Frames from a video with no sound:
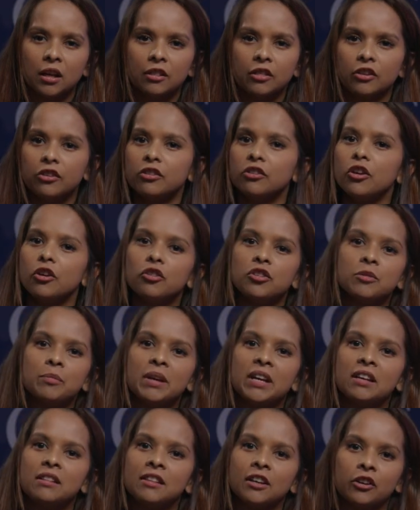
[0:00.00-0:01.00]
There's no
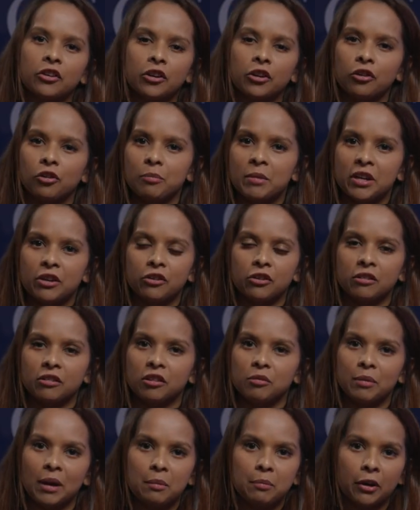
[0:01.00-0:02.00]
debate that critical minerals
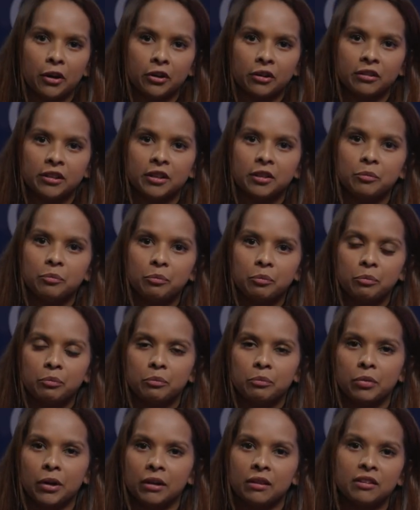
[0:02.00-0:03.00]
is bipartisan.
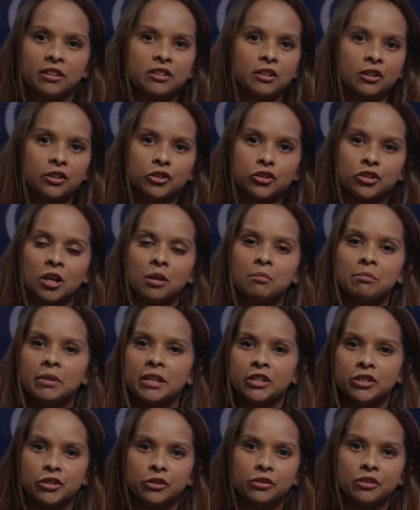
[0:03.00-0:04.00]
President Donald Trump
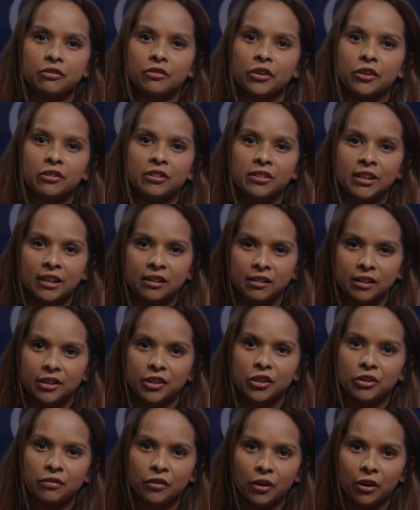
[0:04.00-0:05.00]
issued the first
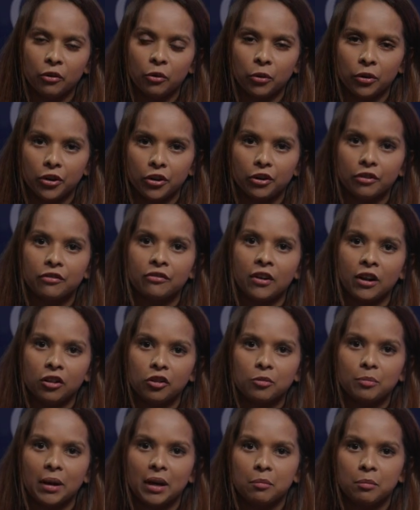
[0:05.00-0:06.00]
executive order,
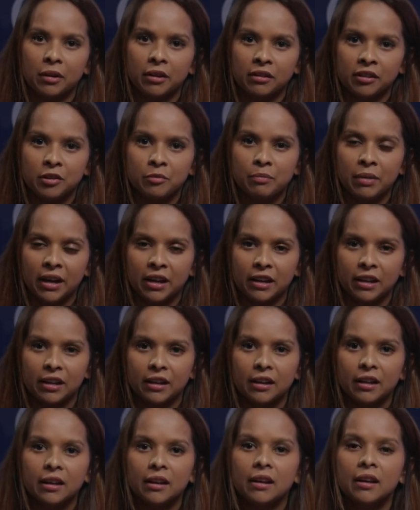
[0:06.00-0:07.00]
followed by President
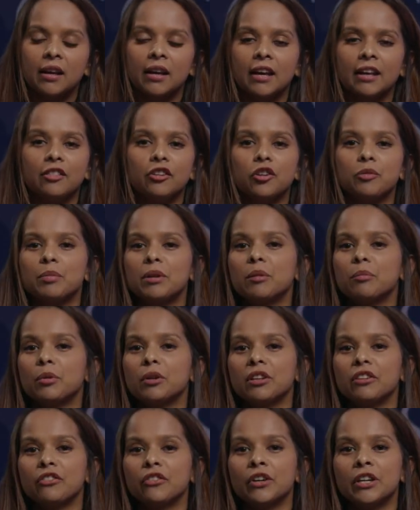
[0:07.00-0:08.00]
Biden, and there's been a
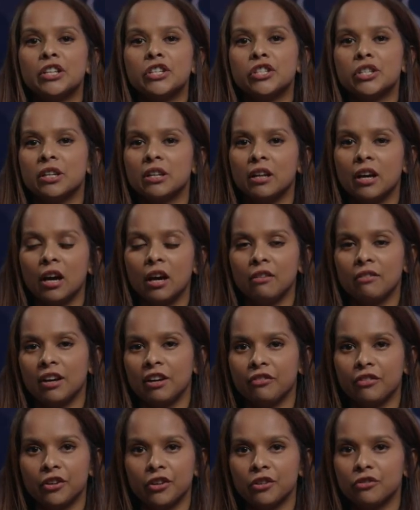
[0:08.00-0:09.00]
proliferation of
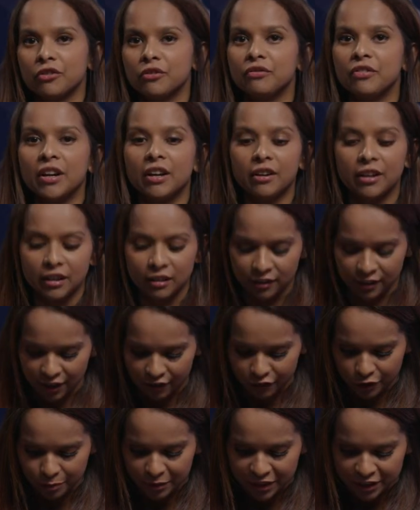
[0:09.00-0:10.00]
efforts from various
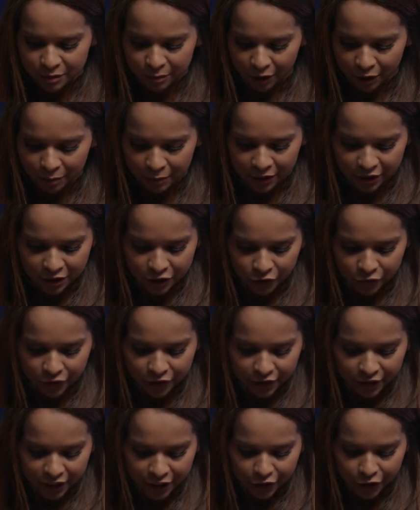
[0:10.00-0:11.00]
government departments over
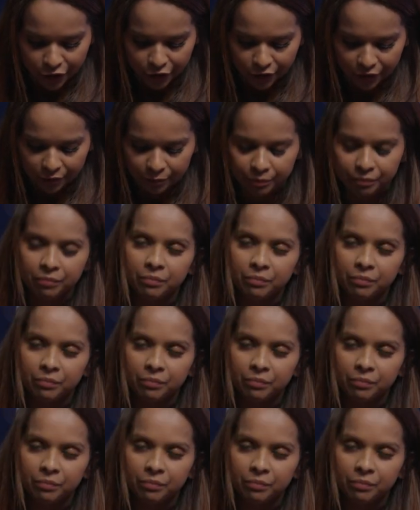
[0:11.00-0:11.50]
the years.